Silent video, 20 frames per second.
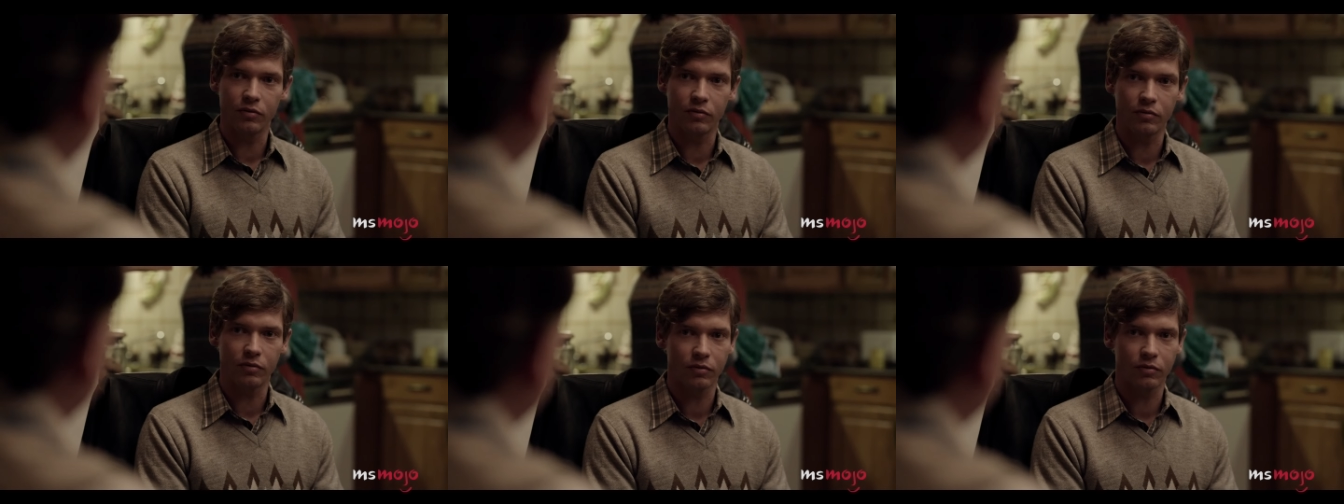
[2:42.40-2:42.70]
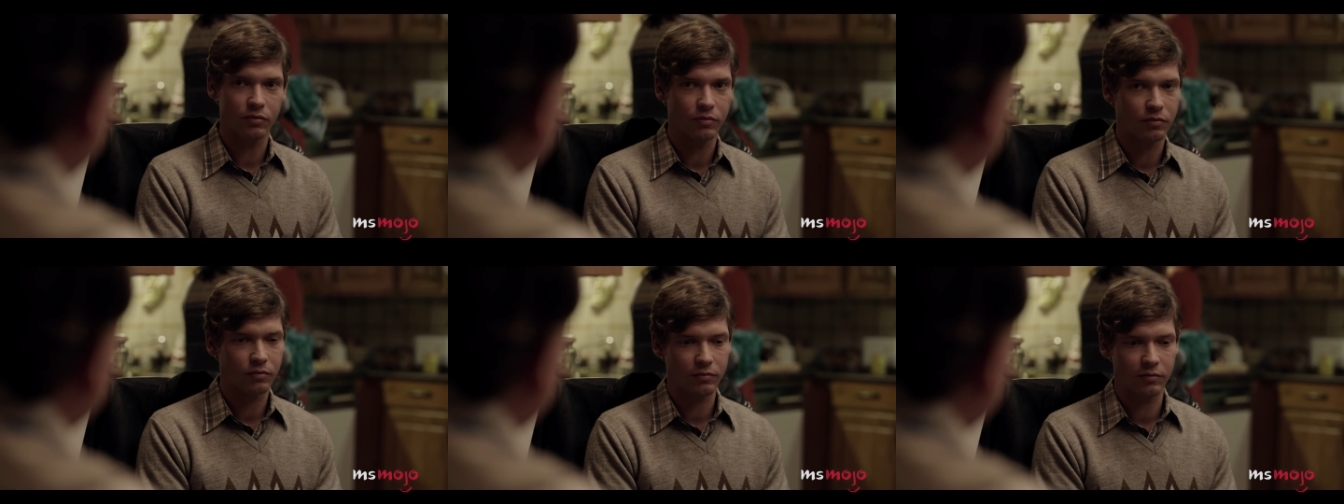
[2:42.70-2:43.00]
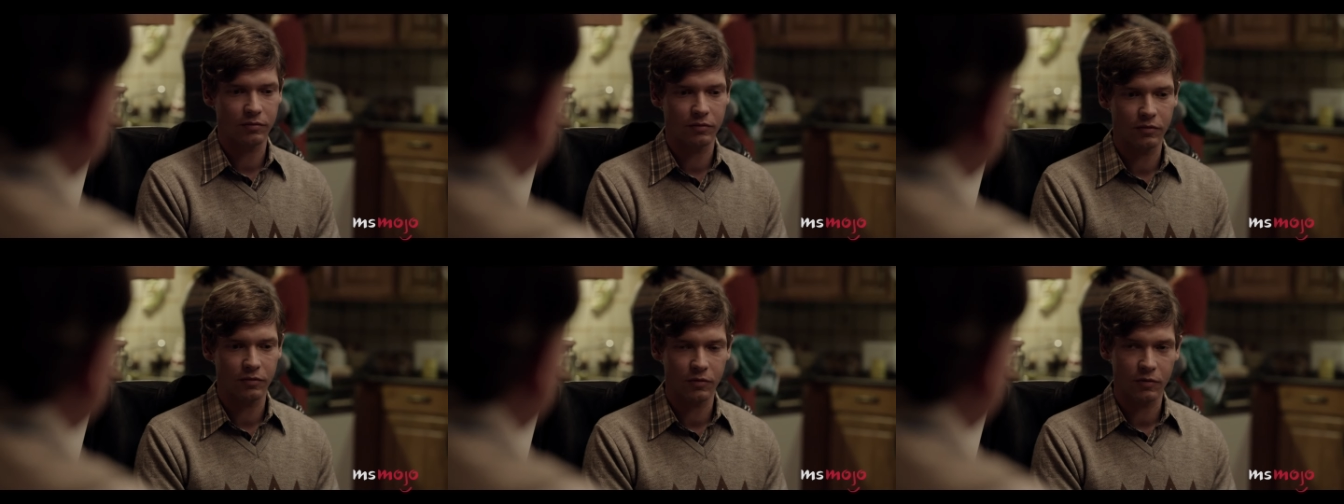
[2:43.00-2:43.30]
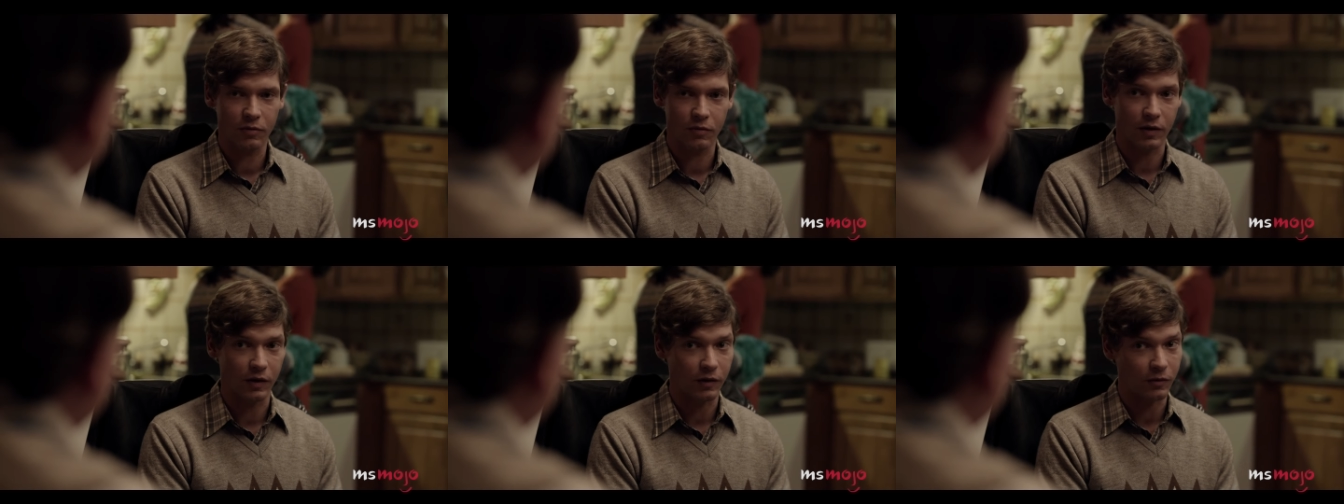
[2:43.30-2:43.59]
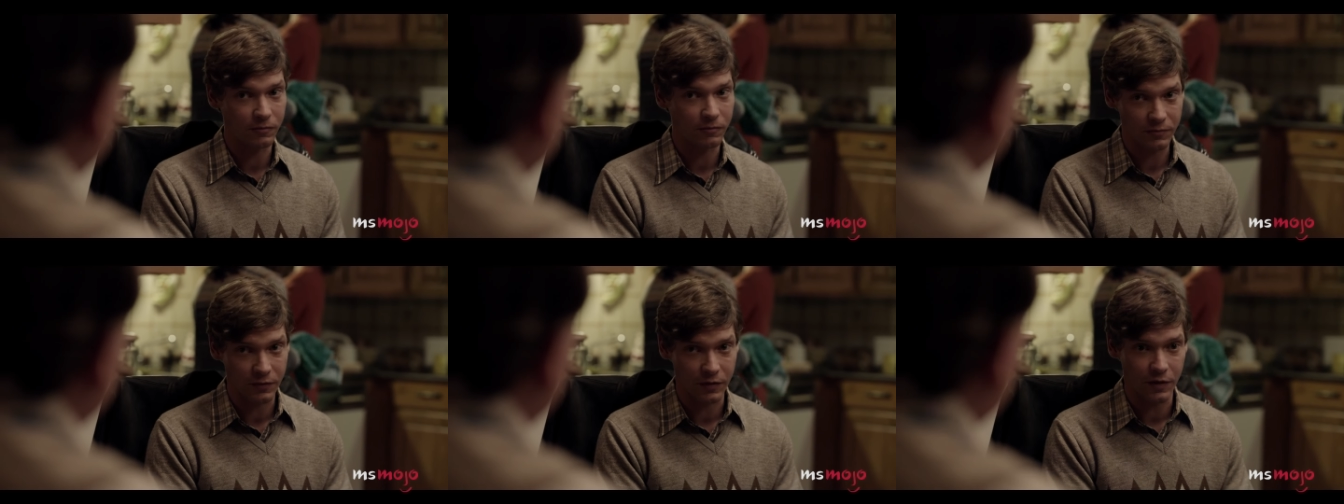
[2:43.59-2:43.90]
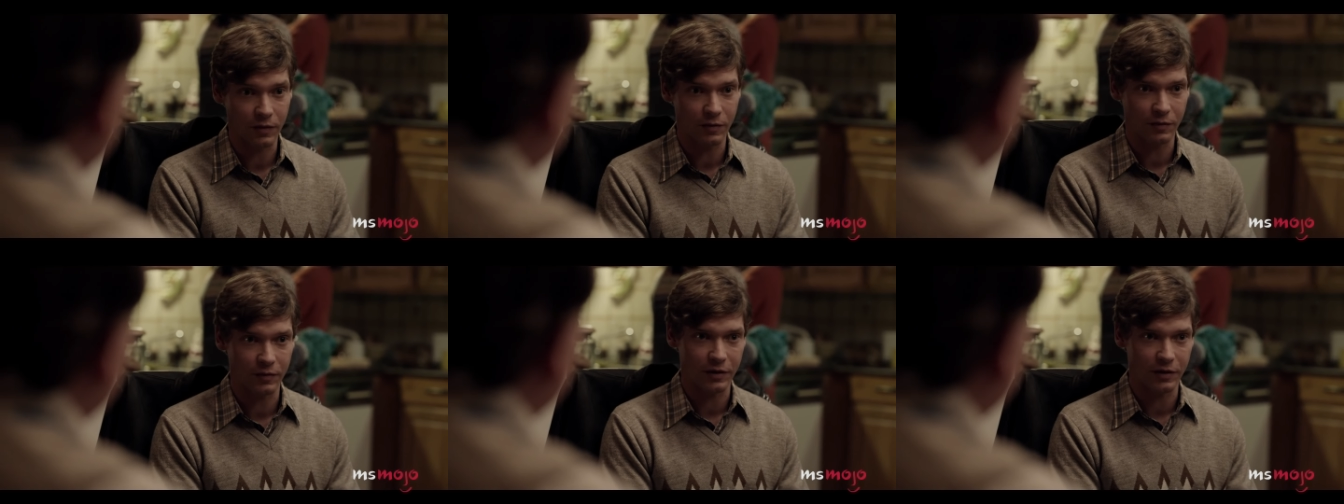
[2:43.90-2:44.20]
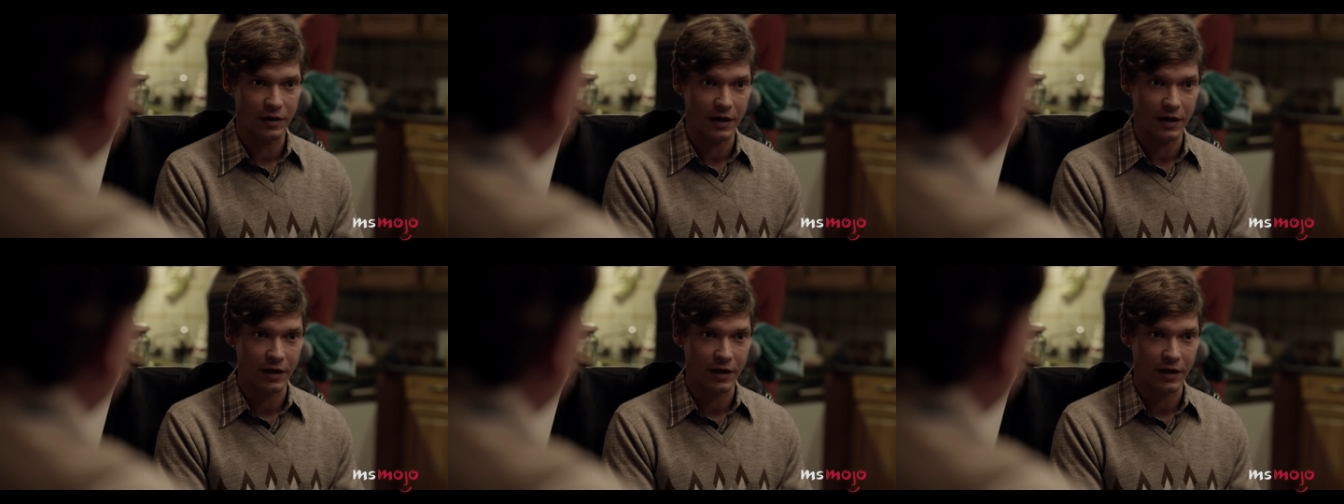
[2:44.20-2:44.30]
Jesus Christ of Latter-day Saints.